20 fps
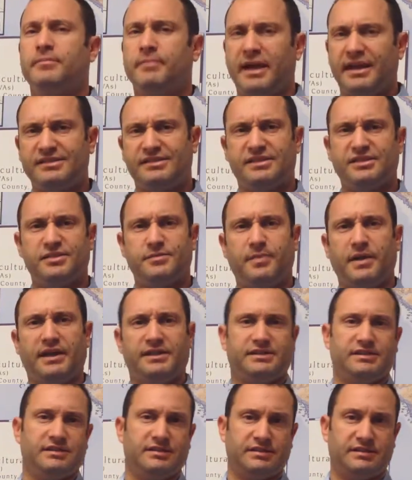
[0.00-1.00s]
pest
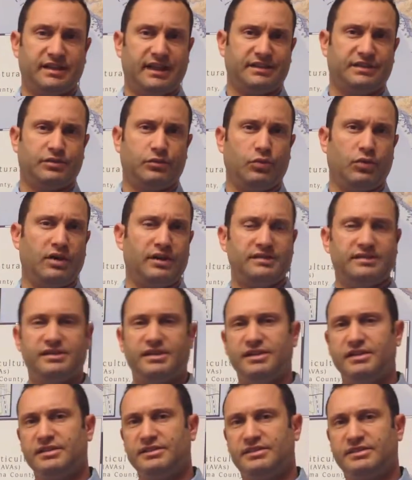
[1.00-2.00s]
inspections, Section
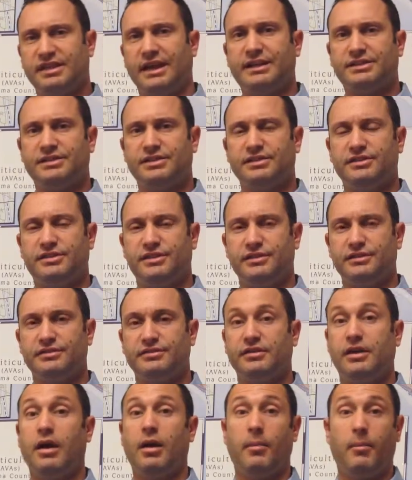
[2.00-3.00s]
1s, Section
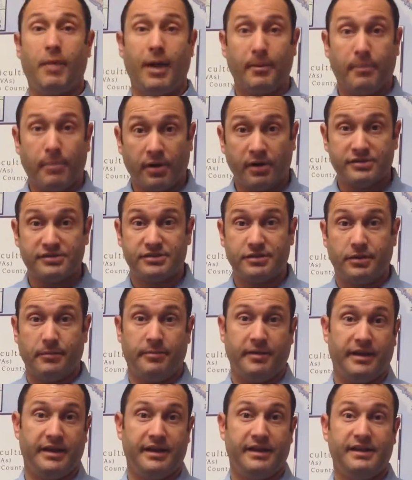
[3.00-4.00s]
2s, my personal
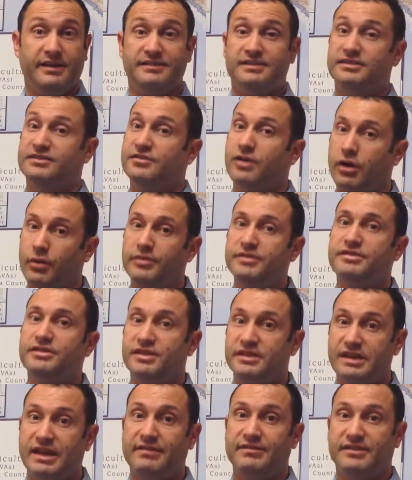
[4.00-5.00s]
opinion is it's always
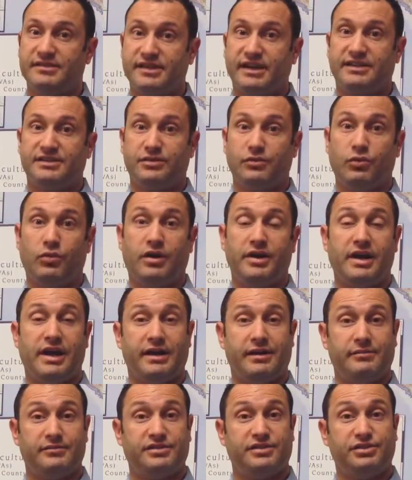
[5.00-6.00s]
good to have the Section 1
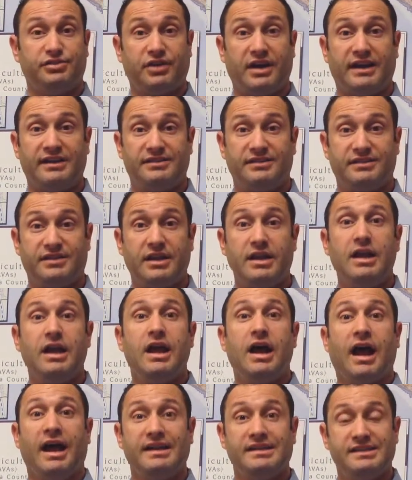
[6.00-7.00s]
items addressed,
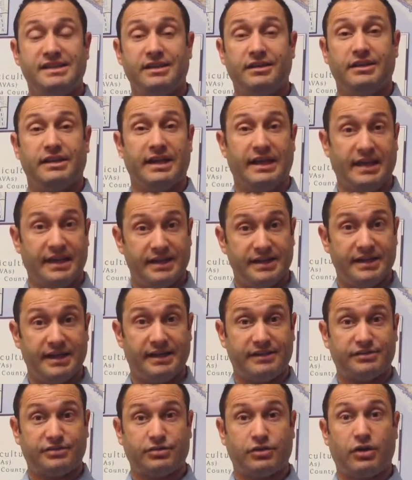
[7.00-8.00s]
ideally in an
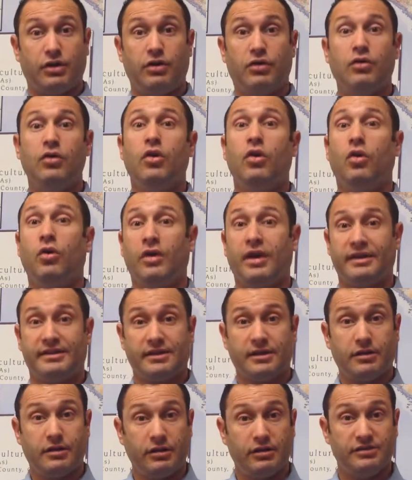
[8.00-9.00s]
escrow or at
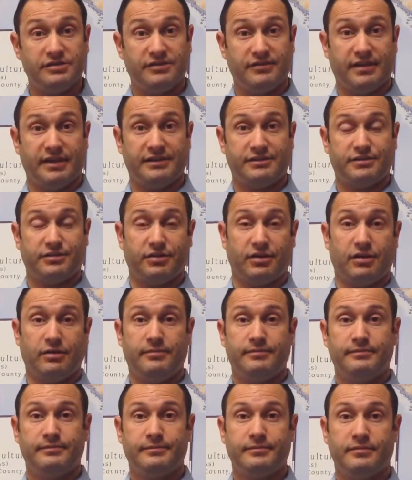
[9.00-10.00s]
the close of escrow.
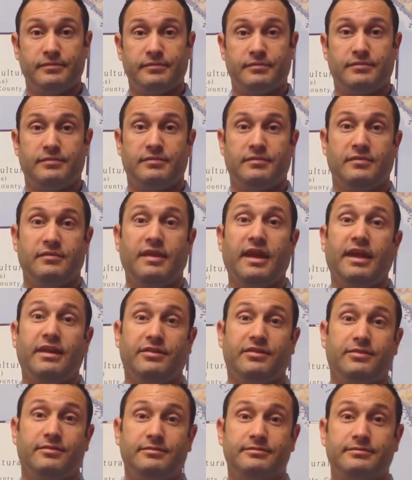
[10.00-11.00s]

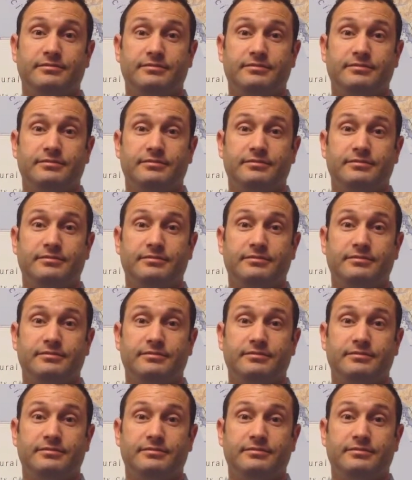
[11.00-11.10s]
Thanks.